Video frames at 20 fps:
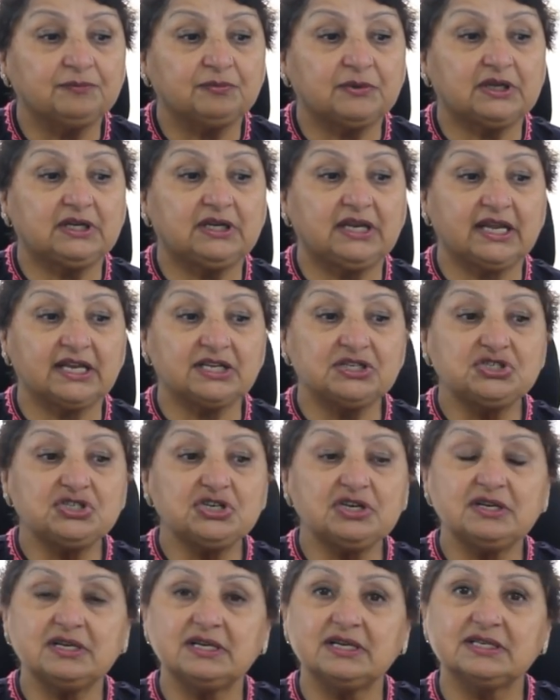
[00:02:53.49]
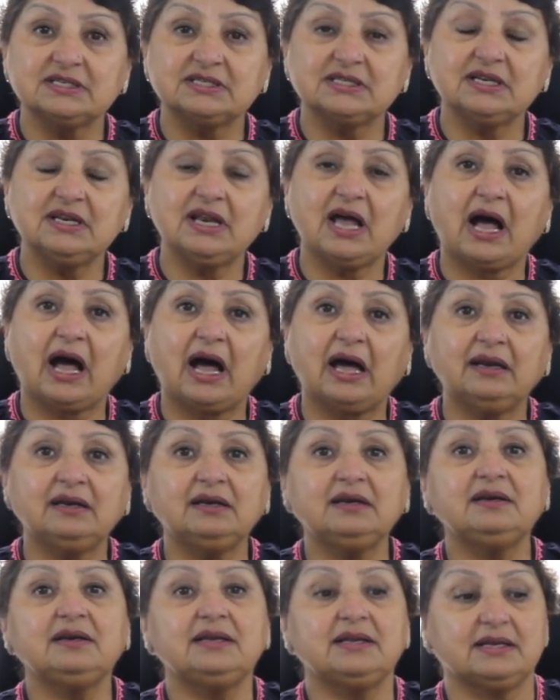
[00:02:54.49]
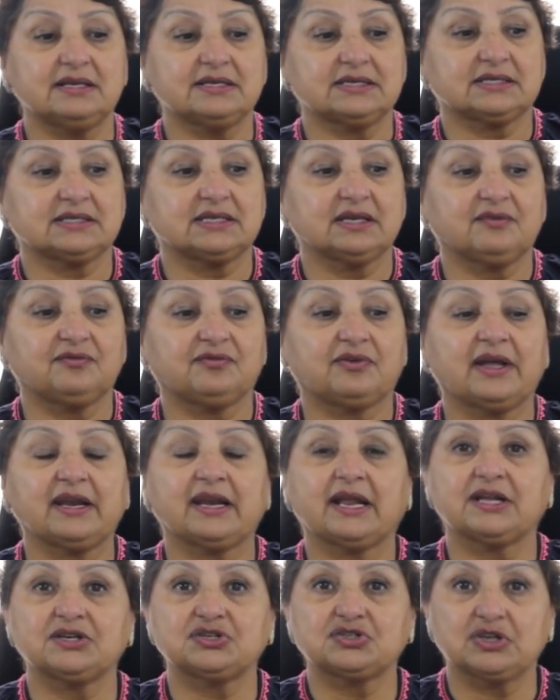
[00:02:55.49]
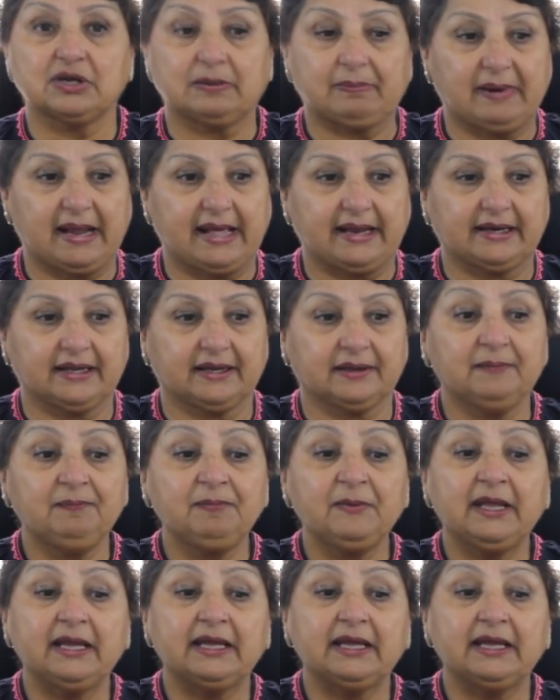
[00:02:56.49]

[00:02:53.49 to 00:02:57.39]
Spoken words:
the danger is in unrealistic financial planning.